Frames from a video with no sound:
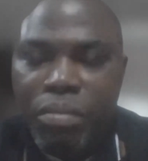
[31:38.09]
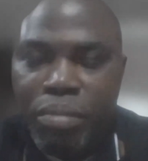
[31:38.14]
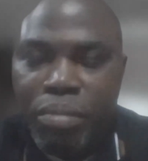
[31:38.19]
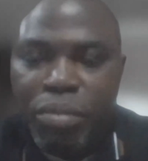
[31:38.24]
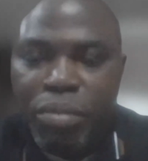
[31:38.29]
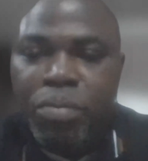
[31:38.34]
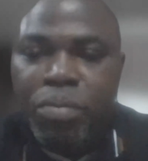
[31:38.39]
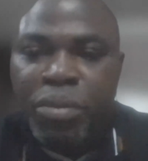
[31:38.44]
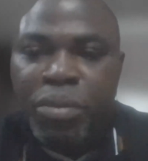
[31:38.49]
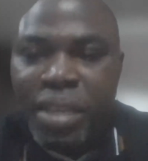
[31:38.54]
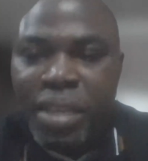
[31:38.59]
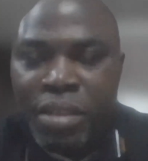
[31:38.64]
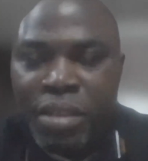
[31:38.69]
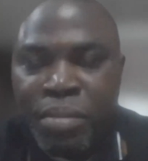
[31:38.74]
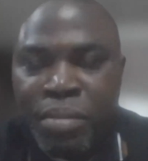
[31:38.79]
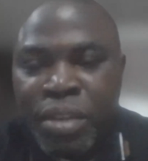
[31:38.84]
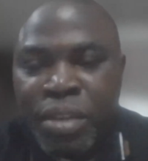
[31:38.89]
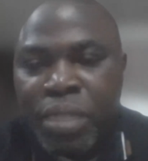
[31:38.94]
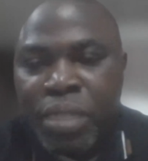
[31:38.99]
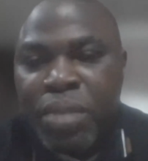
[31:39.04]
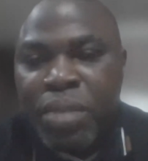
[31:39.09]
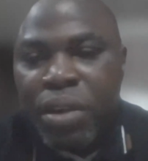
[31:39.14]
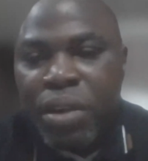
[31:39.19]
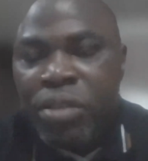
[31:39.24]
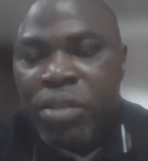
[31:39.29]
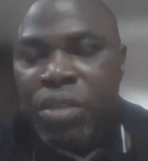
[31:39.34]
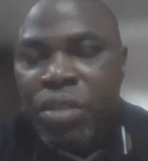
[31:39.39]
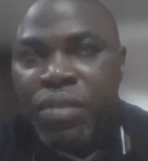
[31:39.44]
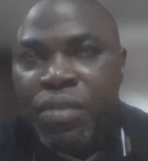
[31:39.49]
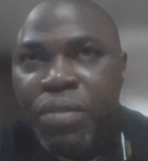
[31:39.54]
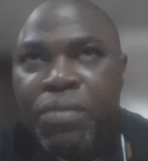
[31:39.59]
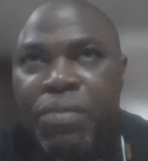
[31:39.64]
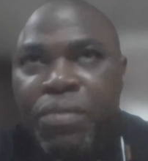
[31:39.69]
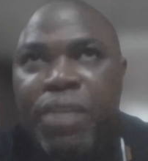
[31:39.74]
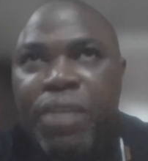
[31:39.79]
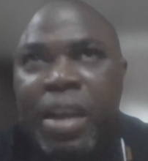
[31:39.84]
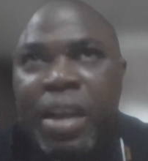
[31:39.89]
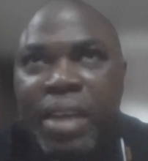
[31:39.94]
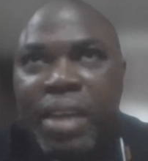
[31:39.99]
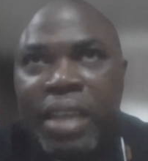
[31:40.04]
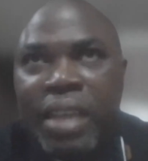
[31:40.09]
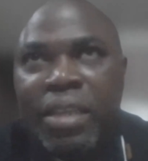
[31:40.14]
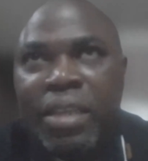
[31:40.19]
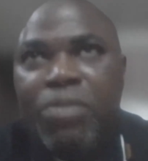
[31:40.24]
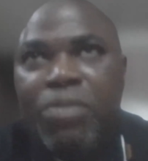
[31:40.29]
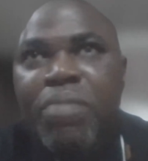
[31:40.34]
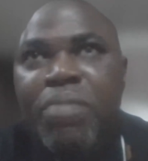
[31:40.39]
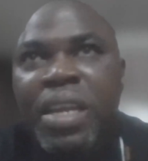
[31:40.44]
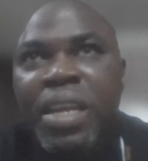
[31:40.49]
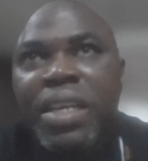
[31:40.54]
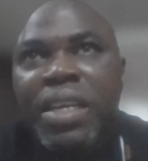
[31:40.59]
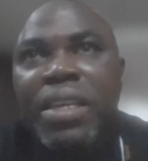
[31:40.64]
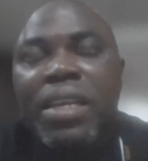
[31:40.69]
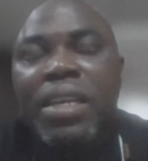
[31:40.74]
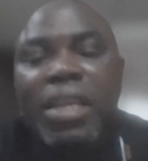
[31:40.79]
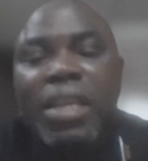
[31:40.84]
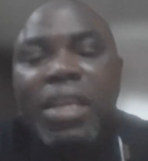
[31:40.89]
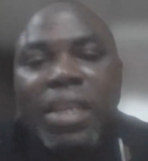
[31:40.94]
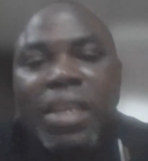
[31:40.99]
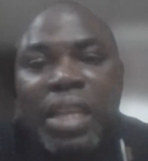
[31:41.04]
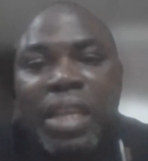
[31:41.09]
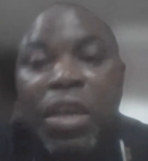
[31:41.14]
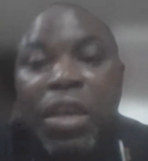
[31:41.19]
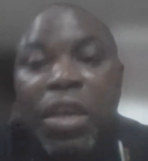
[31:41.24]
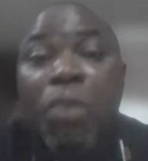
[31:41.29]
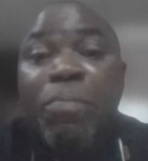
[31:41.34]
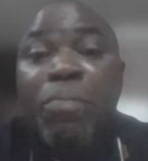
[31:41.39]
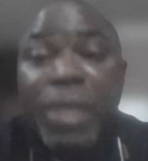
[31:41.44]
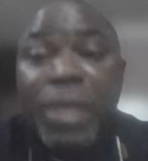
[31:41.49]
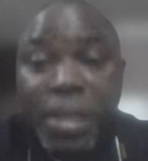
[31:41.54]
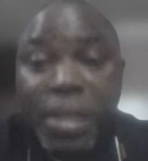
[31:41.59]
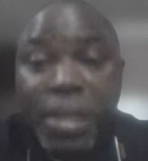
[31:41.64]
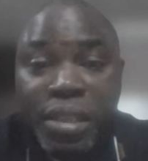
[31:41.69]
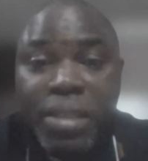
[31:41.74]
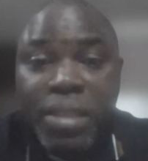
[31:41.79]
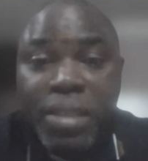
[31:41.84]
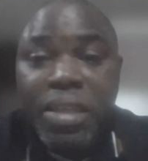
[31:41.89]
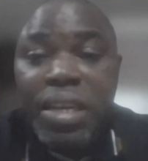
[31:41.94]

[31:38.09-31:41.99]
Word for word: postpartum postnatal hemorrhage because of the fact that uh, women that are obese